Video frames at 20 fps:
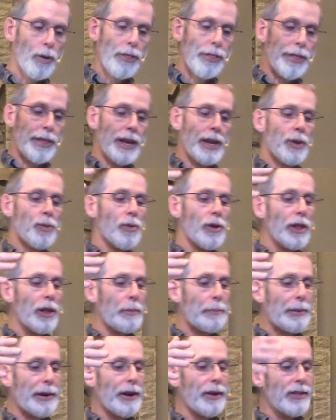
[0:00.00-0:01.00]
Then will
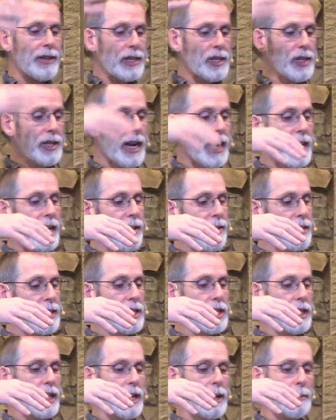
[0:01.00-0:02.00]
appear the sign of the
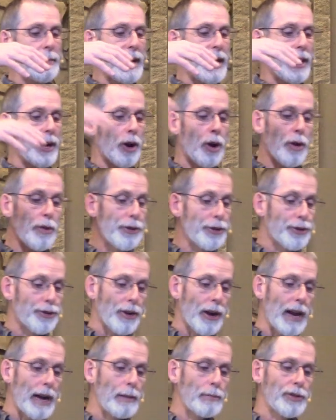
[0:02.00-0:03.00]
Son of Man. All the
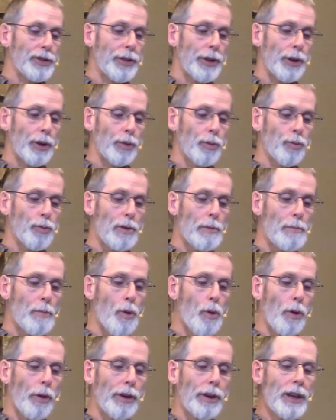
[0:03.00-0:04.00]
tribes of the earth will
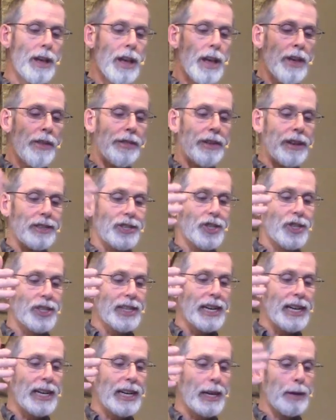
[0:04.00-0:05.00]
mourn. They'll
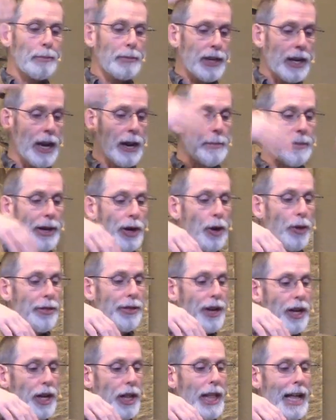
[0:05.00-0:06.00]
see him coming on
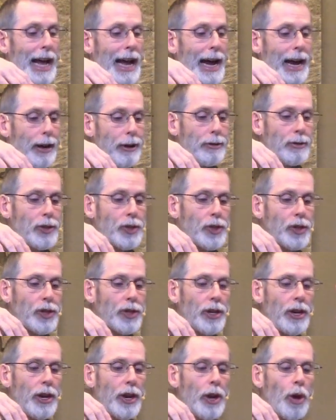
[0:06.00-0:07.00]
the
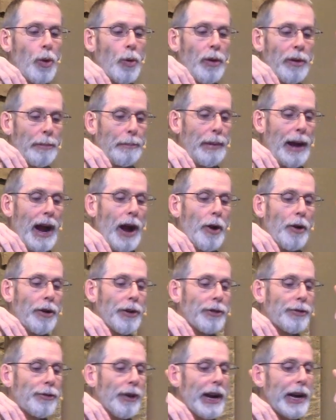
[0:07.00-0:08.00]
clouds with power
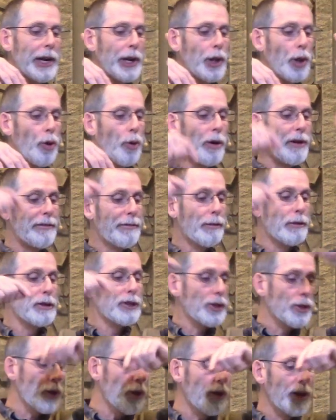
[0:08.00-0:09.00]
and great glory. Verse
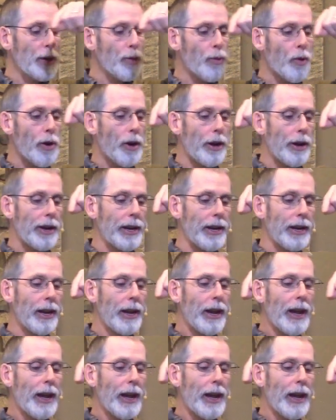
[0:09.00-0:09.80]
31.